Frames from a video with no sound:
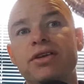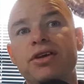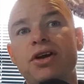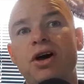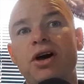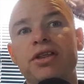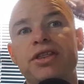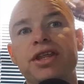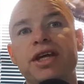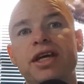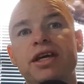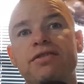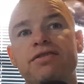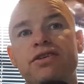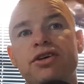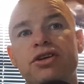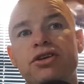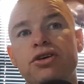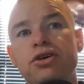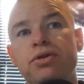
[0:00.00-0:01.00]
I think
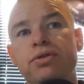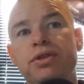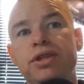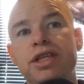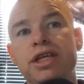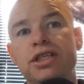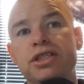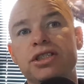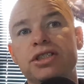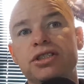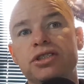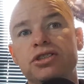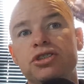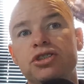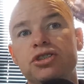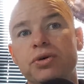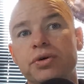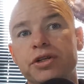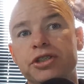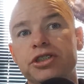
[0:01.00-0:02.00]
if you do this
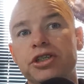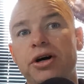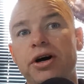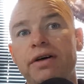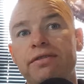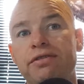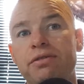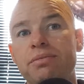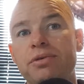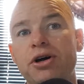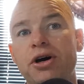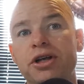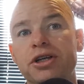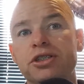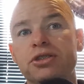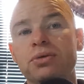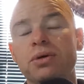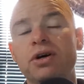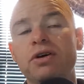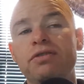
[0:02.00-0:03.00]
sort of diet from 9
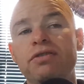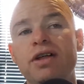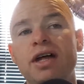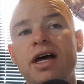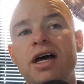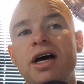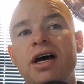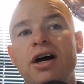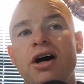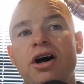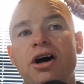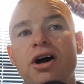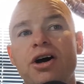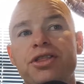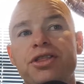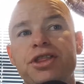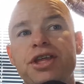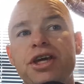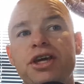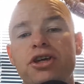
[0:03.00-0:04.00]
to 12, I
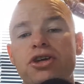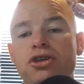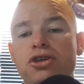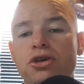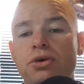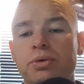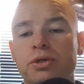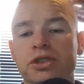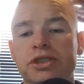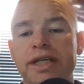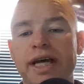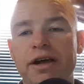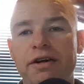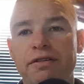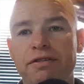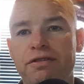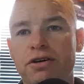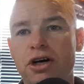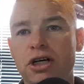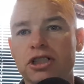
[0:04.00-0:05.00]
think you will
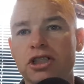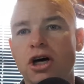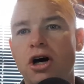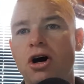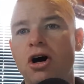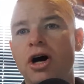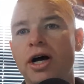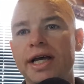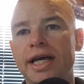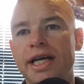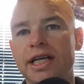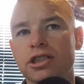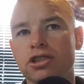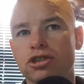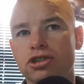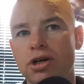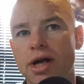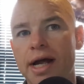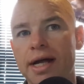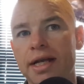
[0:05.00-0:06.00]
sacrifice high-end
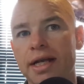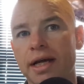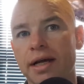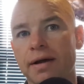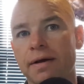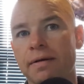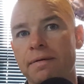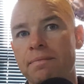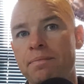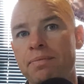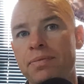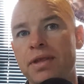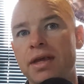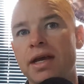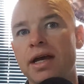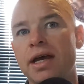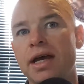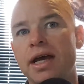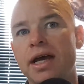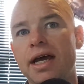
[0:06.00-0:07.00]
training
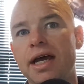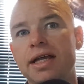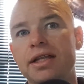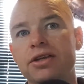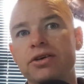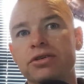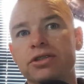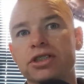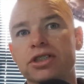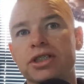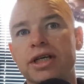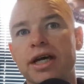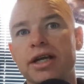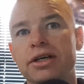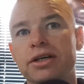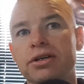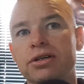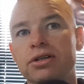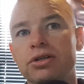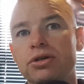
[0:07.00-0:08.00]
and you're just going
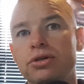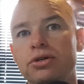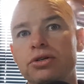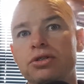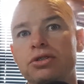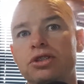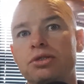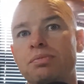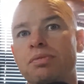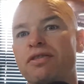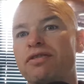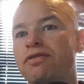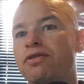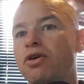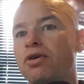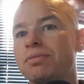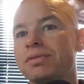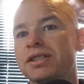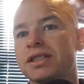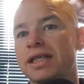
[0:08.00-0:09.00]
to lose
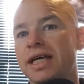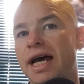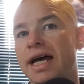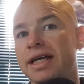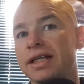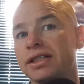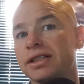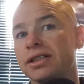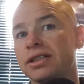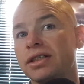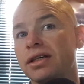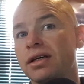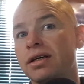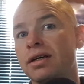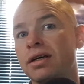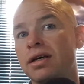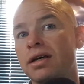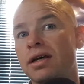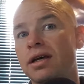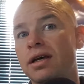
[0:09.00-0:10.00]
performance gains.
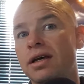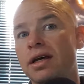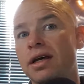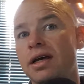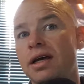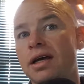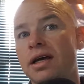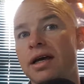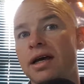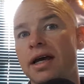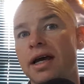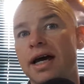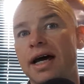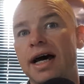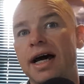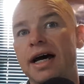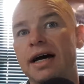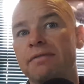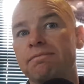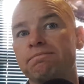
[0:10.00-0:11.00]

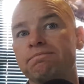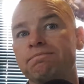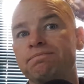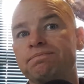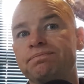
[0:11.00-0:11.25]
And